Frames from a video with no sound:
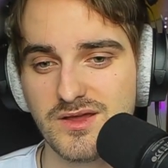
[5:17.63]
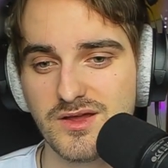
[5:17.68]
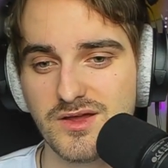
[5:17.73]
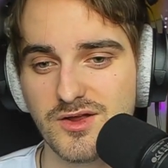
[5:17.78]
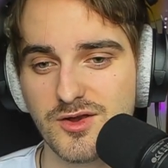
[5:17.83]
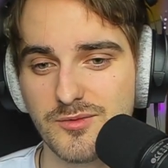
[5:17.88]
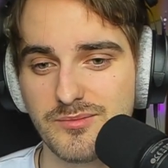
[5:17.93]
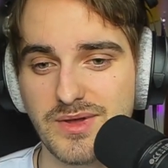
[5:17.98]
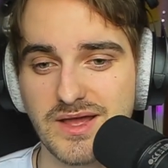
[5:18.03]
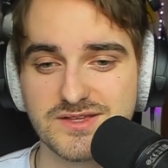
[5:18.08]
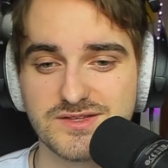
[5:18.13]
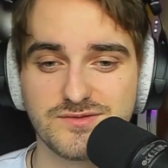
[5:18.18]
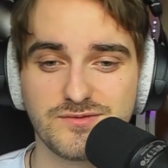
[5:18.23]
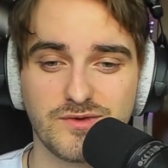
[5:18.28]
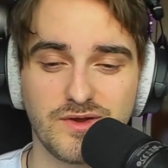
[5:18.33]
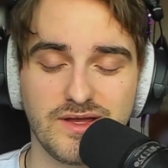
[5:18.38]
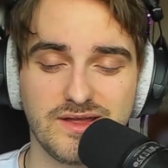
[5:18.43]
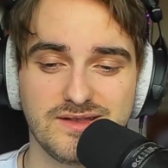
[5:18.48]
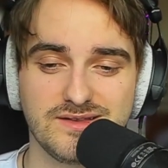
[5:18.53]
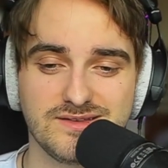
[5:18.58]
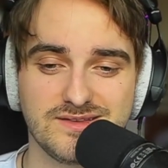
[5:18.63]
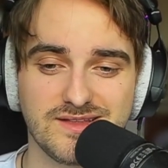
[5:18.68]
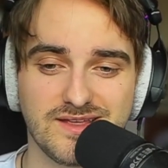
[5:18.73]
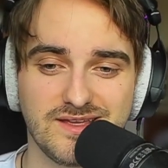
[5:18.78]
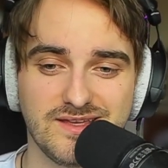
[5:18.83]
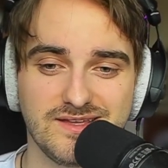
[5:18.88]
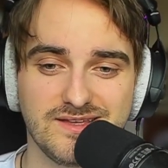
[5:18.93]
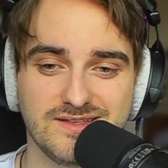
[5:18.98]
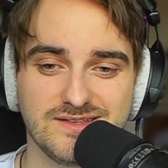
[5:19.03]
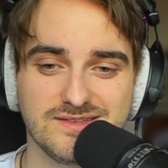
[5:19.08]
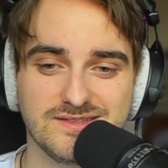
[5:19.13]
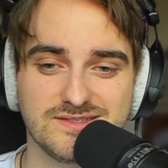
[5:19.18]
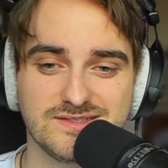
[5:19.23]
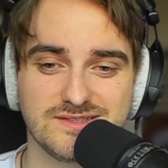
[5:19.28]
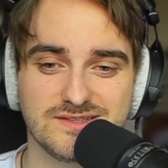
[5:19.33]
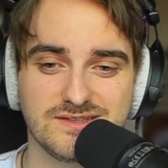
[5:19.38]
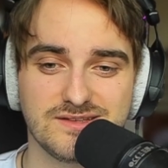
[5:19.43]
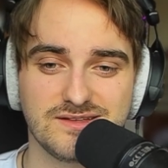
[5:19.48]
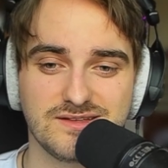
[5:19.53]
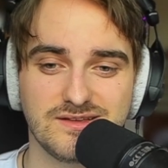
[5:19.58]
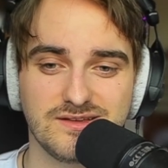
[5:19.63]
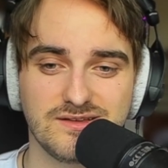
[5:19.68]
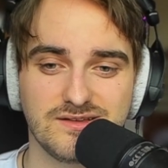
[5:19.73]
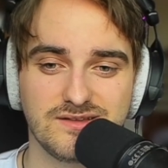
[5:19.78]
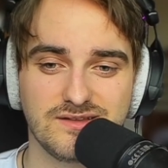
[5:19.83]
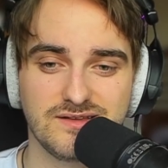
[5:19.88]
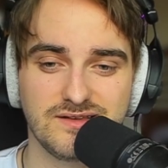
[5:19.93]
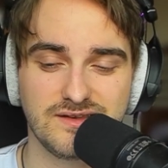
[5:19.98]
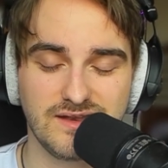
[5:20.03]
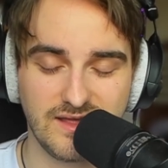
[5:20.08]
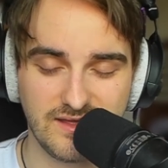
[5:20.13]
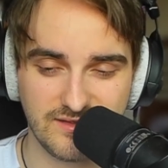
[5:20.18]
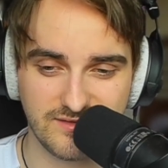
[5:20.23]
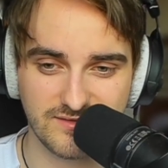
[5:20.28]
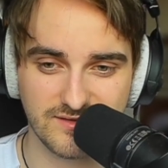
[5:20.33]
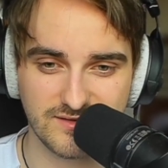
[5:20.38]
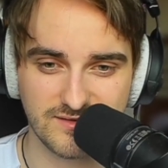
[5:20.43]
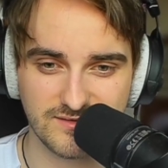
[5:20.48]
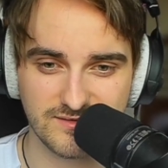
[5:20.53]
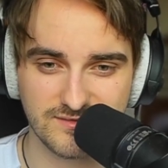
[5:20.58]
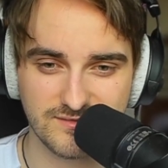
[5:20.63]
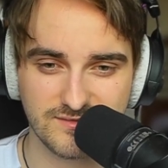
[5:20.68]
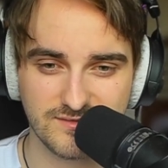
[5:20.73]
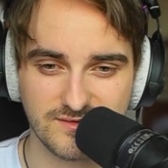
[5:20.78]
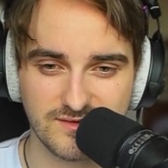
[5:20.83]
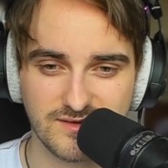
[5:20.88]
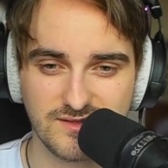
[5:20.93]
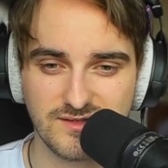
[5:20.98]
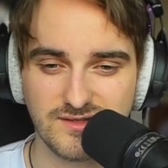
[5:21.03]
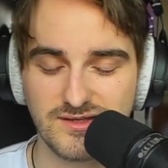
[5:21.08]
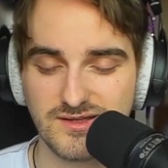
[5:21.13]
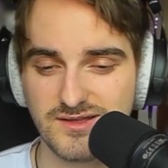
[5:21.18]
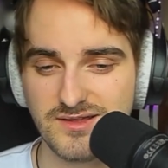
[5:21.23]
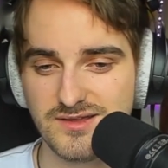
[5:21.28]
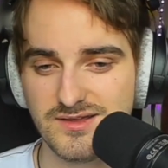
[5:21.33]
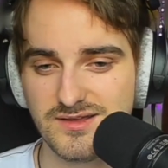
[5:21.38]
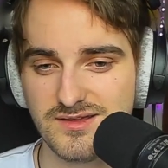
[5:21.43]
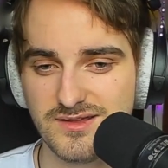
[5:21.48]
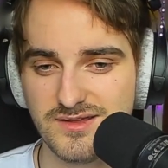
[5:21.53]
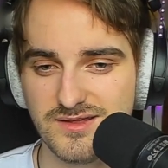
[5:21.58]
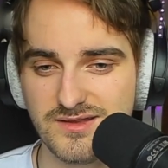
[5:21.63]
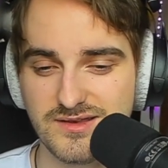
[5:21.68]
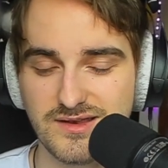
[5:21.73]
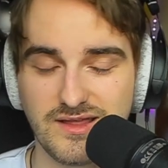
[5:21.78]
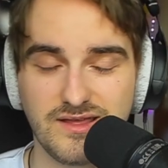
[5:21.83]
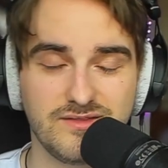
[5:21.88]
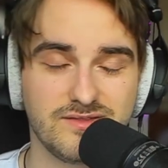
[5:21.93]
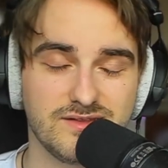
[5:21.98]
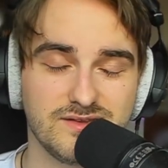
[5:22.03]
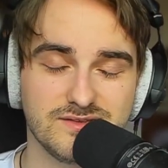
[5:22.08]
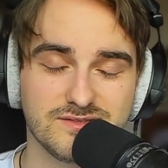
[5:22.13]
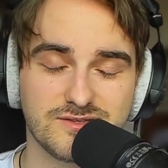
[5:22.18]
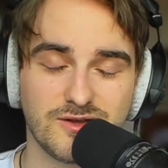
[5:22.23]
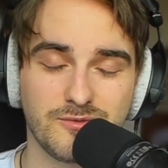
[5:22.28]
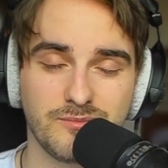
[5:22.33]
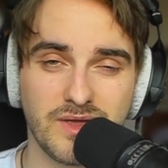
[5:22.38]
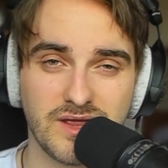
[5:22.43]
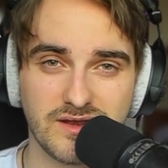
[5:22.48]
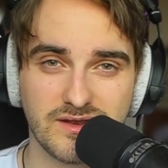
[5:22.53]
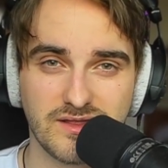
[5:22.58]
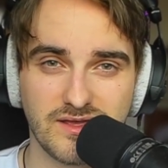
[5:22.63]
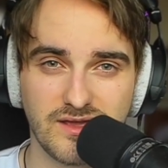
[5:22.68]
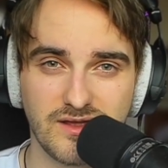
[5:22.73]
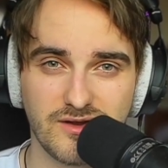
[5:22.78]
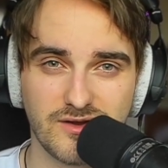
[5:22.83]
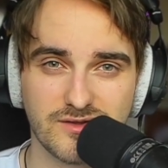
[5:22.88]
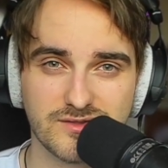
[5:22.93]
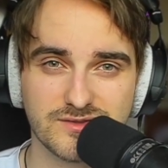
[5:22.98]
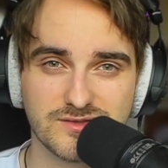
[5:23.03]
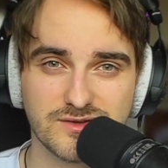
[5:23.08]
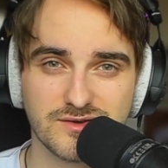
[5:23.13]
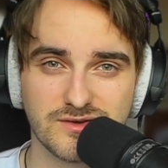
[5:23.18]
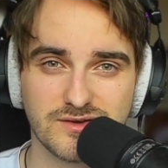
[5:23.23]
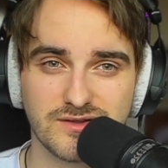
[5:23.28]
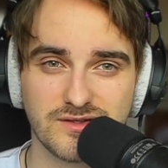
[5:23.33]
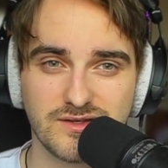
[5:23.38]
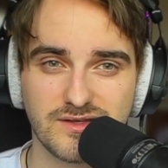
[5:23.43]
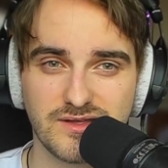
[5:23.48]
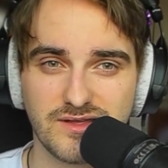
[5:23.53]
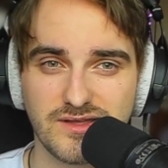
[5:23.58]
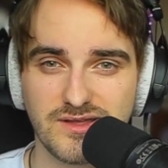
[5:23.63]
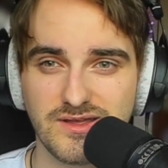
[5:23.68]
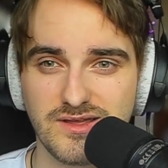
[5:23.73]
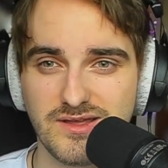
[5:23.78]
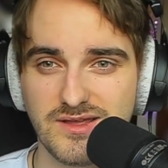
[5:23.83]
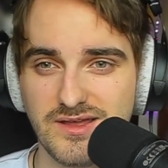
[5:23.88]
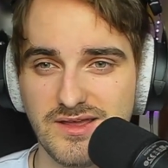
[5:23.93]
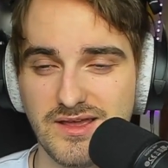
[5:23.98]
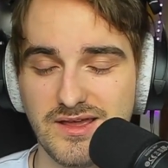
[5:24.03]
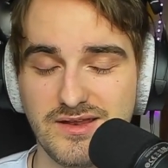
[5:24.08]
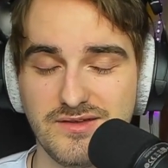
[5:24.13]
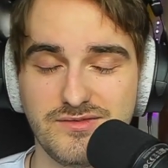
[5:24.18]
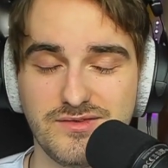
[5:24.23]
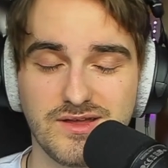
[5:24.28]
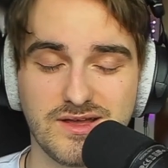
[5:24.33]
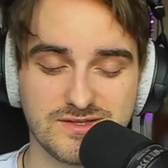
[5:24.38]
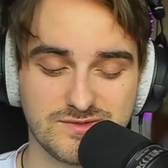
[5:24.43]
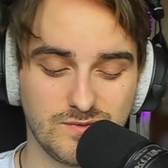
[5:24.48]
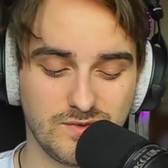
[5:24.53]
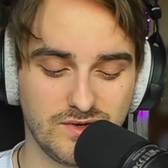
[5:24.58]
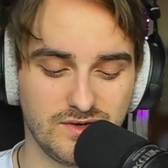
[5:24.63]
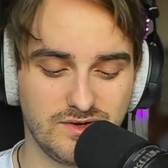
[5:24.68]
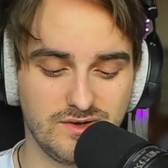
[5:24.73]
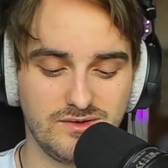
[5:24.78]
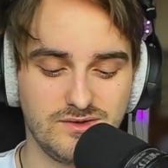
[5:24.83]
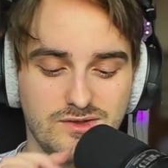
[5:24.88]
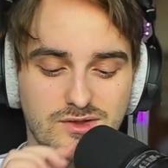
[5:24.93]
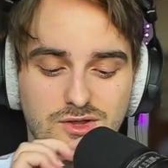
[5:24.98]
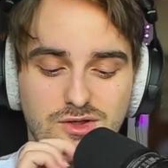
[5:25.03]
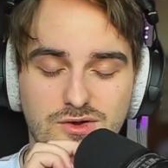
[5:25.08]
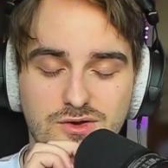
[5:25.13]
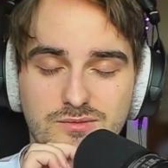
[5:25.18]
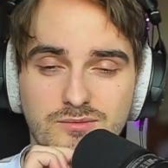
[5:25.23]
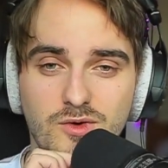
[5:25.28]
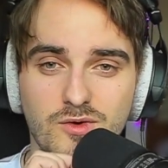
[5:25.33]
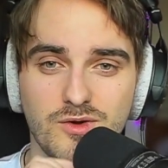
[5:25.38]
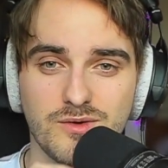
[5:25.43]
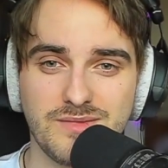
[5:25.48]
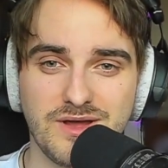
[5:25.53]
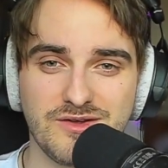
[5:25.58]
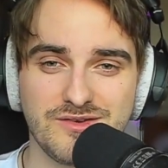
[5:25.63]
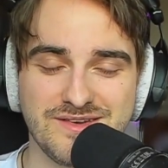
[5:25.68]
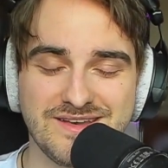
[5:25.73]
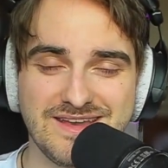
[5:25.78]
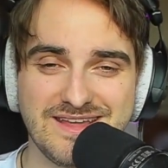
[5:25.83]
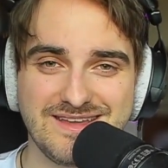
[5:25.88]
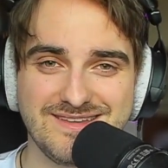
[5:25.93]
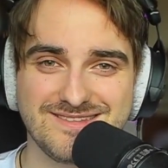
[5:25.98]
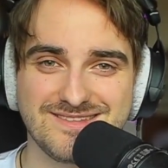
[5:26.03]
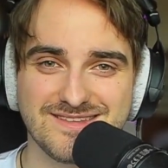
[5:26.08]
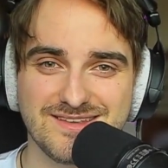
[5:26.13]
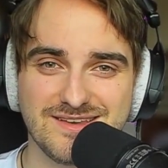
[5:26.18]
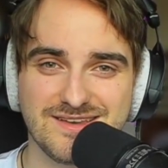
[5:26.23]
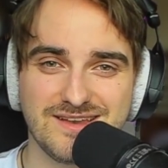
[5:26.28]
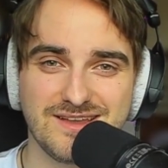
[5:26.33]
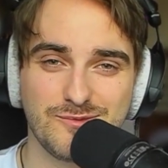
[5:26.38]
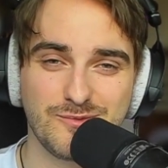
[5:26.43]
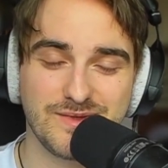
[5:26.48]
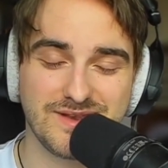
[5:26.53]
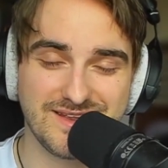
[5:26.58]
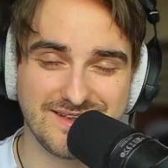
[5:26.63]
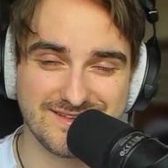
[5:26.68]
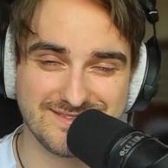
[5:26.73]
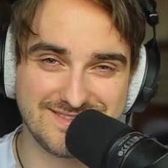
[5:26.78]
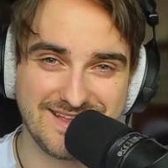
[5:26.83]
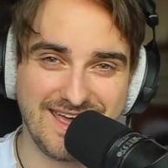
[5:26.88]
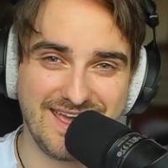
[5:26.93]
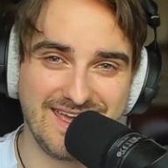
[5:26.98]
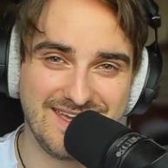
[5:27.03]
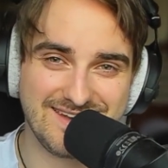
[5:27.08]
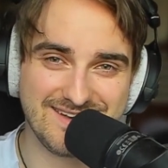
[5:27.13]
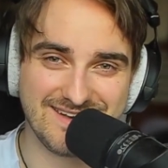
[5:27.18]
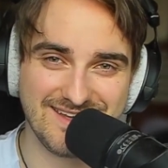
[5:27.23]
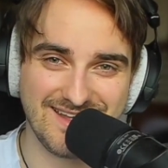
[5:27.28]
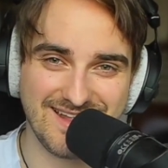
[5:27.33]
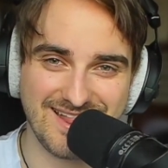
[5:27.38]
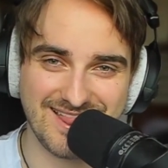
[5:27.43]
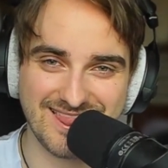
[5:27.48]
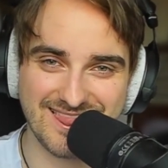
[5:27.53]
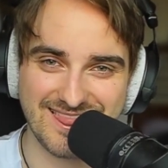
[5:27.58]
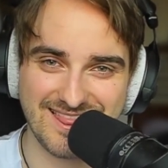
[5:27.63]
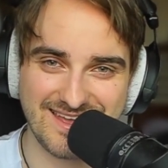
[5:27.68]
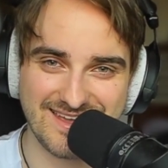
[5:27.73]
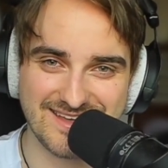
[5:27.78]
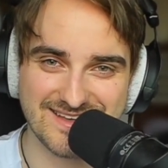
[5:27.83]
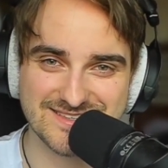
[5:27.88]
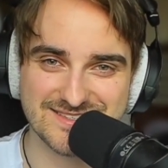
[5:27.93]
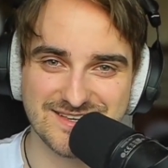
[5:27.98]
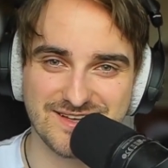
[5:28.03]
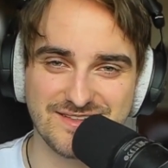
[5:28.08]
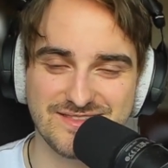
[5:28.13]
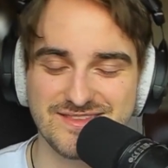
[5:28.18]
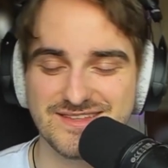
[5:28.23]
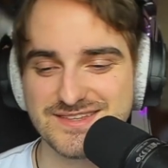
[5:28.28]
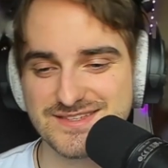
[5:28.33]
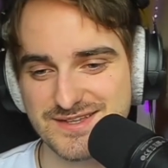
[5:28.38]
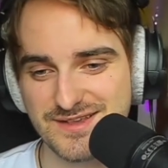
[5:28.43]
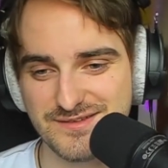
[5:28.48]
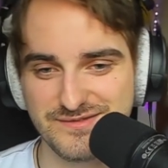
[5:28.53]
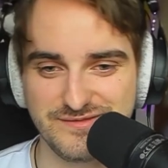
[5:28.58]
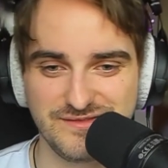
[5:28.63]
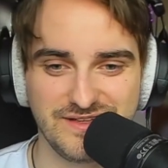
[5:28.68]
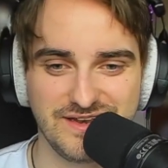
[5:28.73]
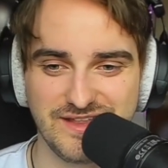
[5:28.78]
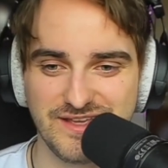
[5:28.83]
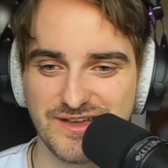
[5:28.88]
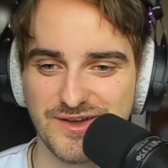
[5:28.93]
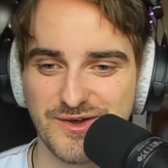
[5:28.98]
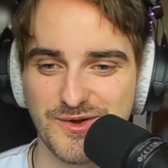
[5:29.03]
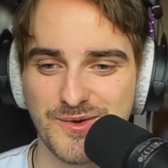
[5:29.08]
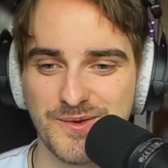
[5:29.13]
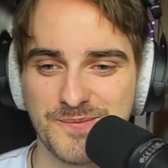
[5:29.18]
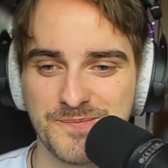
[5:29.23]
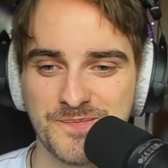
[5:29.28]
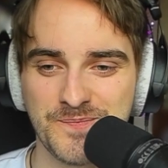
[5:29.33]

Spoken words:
Her best friend is Nathan. Nathan is our main character. And if you guys want to learn more about Nathan, we need 10 likes on this video.